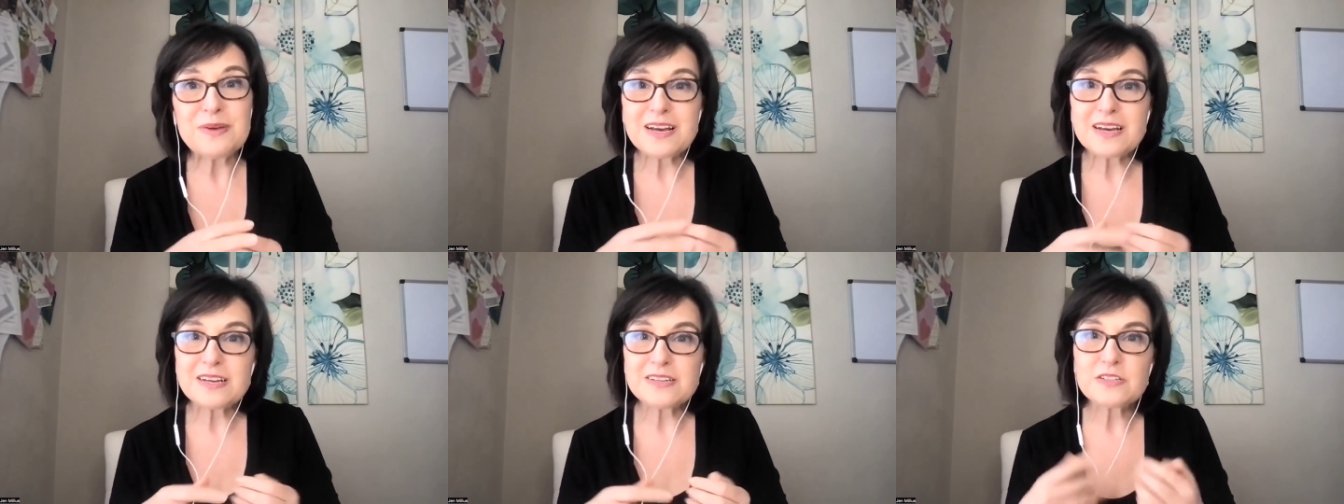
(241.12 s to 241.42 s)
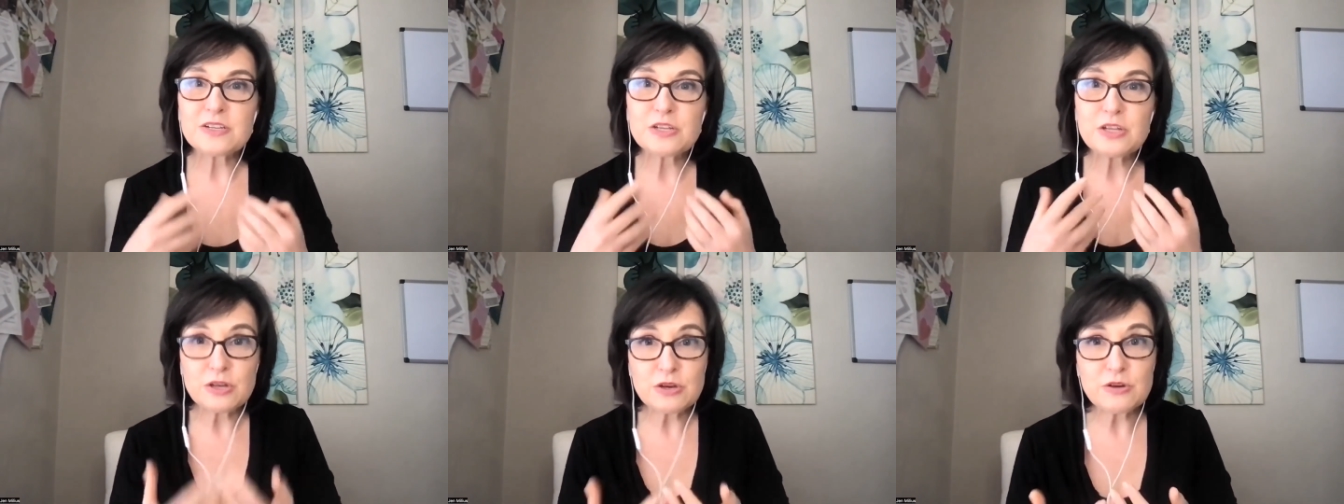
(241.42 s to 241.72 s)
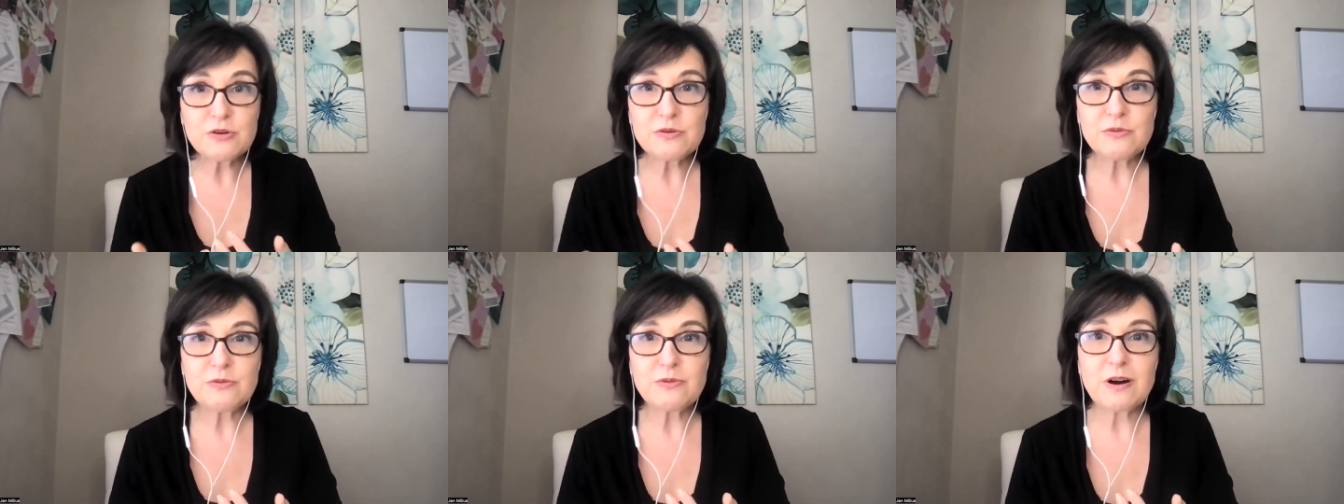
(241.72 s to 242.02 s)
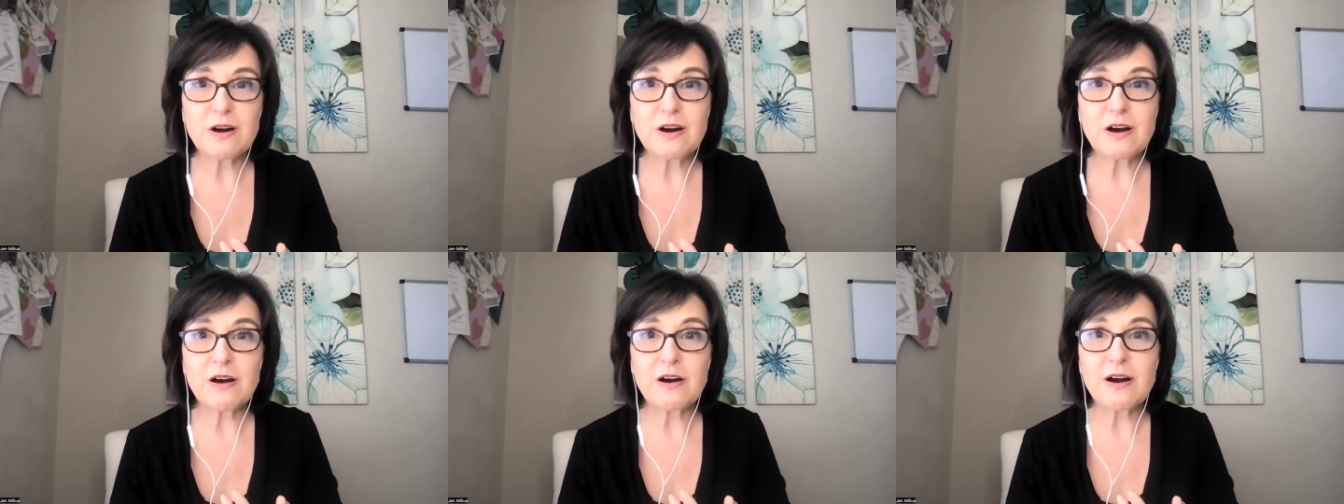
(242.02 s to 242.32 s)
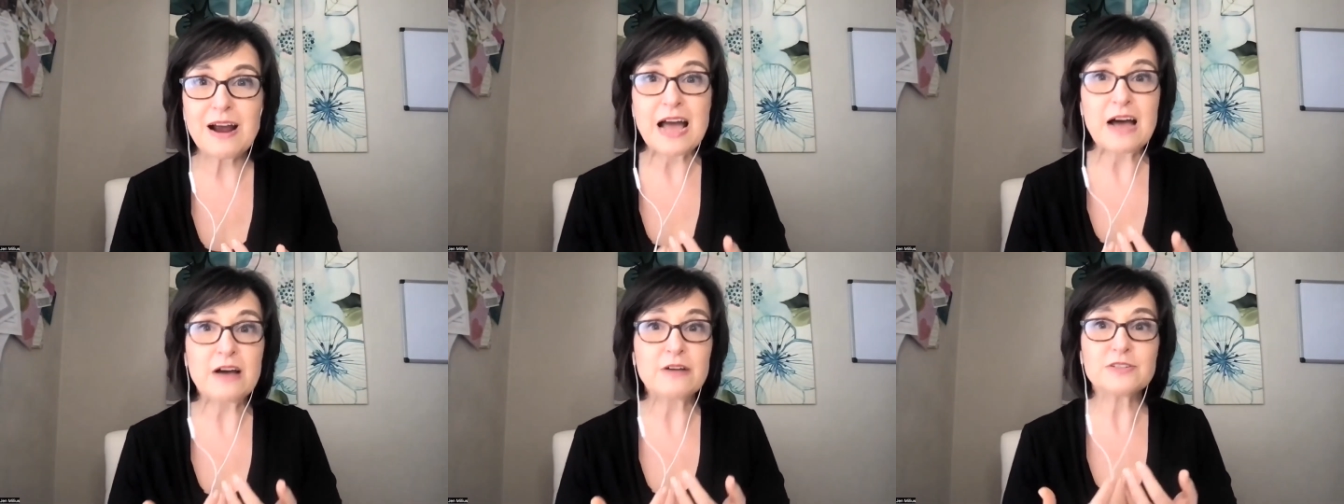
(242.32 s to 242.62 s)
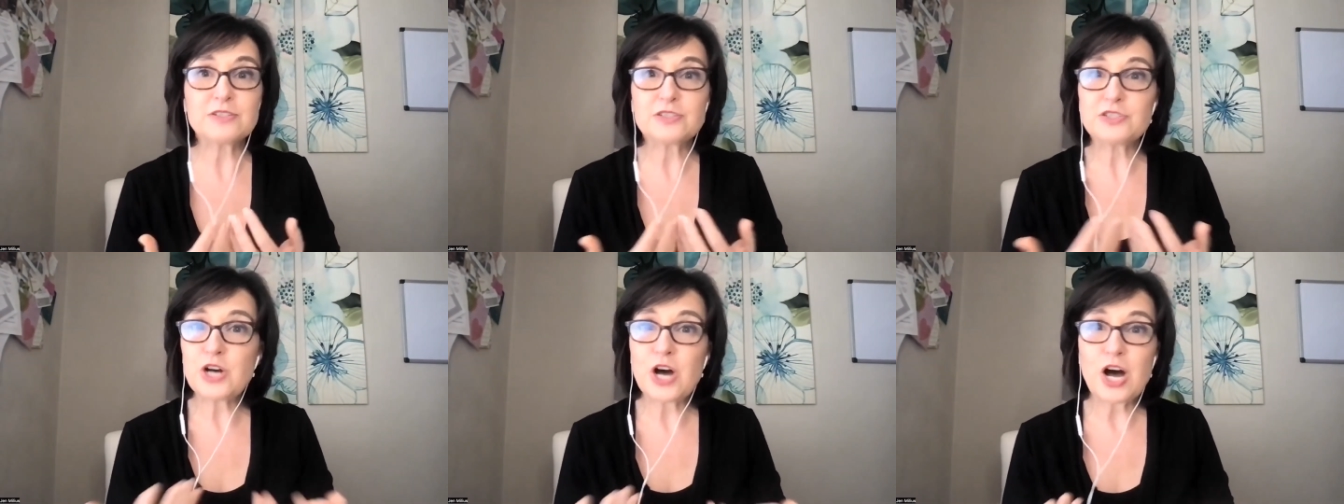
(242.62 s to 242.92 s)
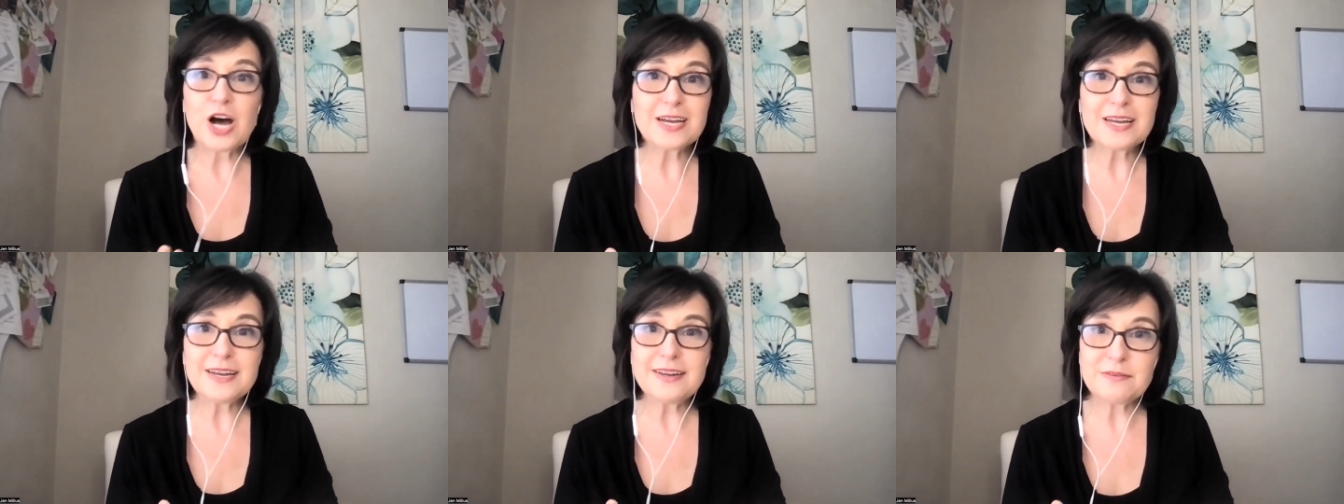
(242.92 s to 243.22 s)
because you are out
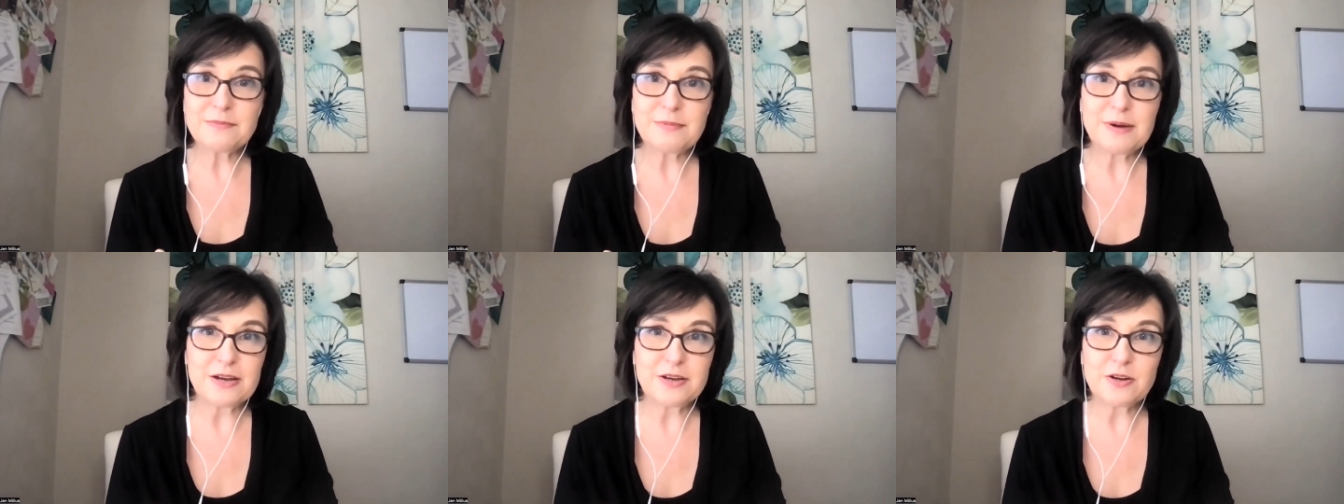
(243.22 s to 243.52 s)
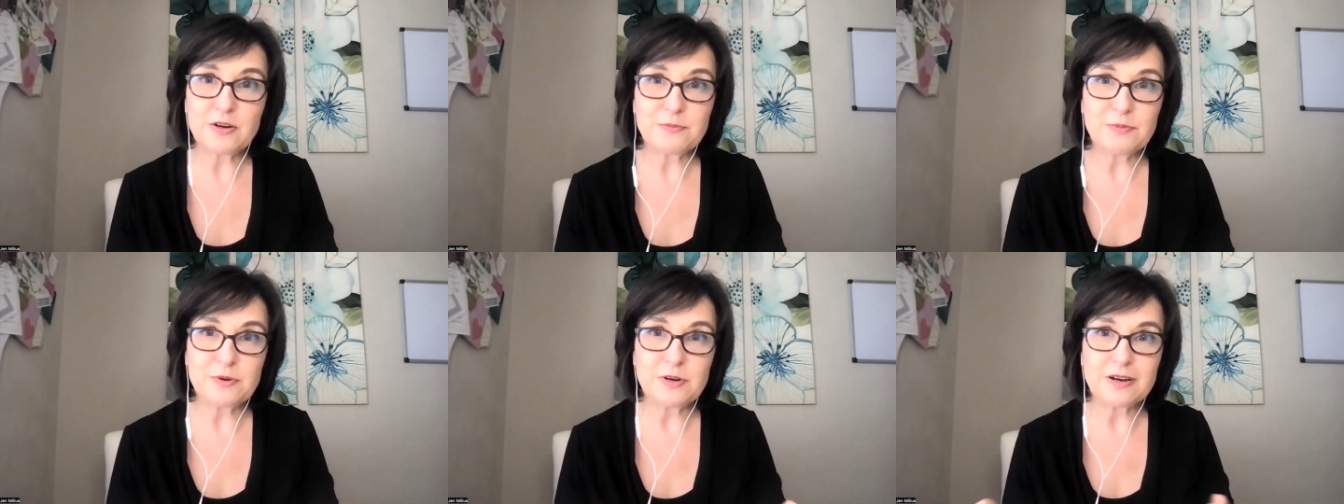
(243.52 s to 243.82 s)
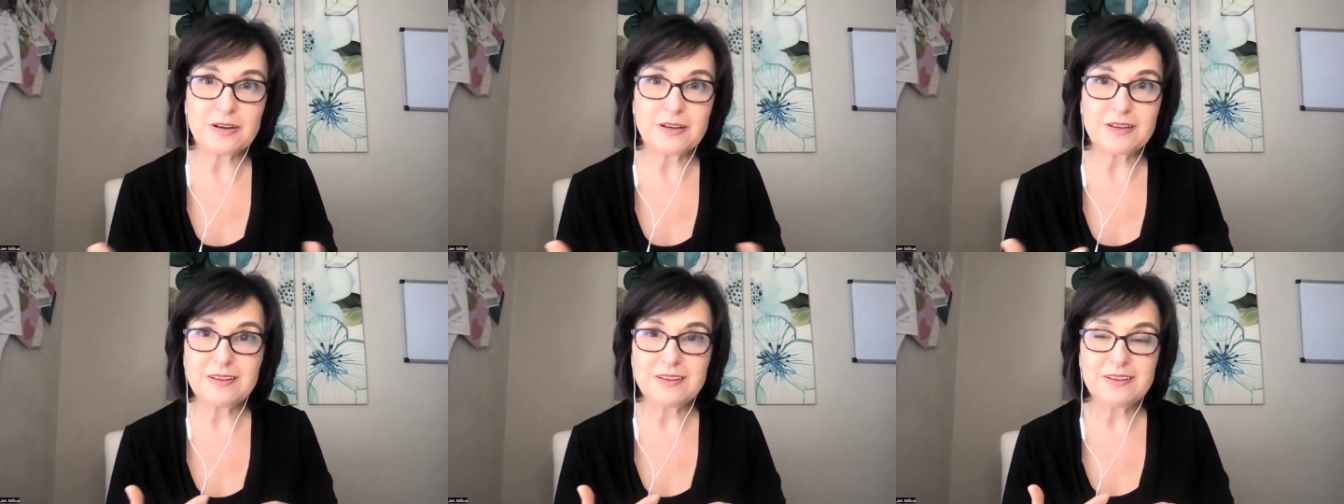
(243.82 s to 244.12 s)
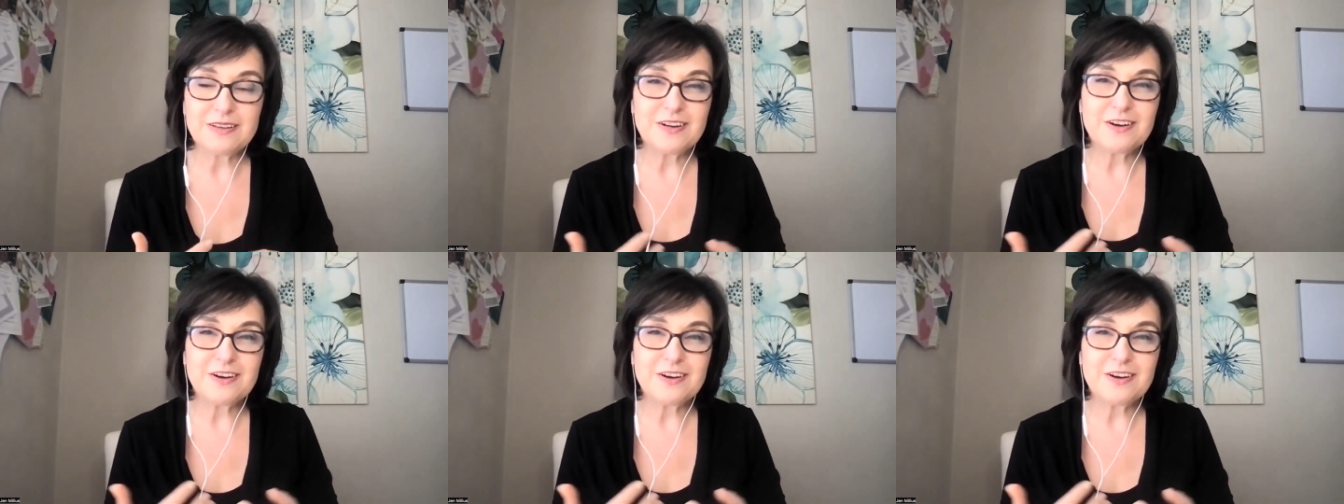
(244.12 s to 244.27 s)
talking about your book.